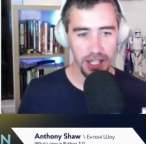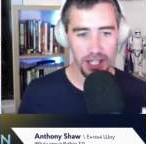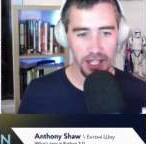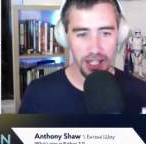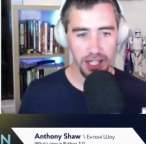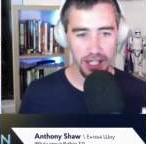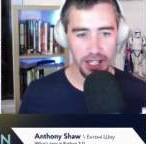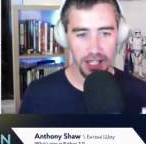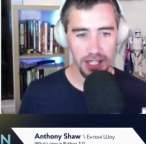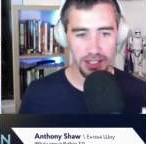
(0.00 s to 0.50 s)

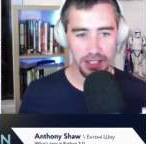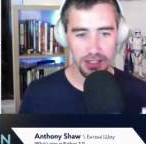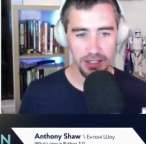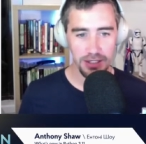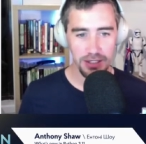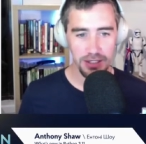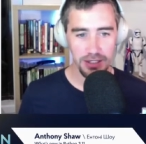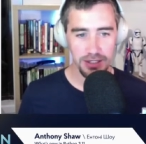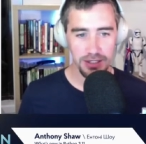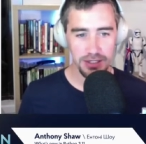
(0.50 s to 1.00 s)

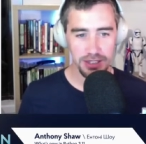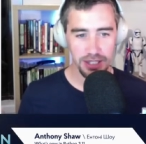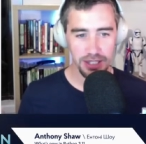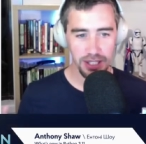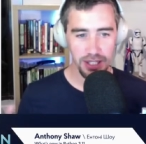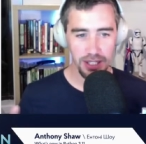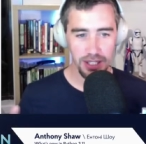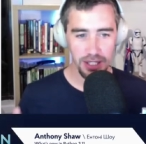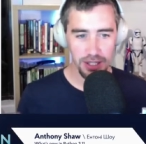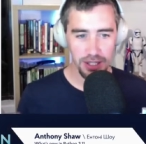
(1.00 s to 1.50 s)
And
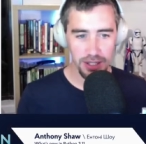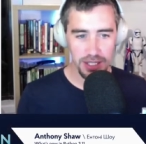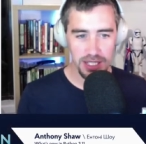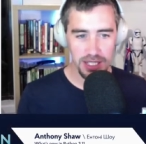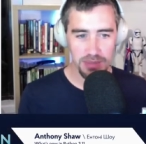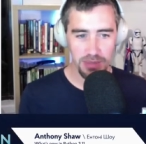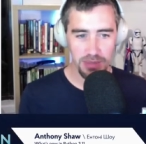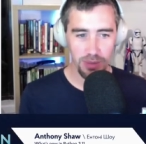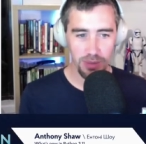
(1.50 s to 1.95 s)
uh, this is my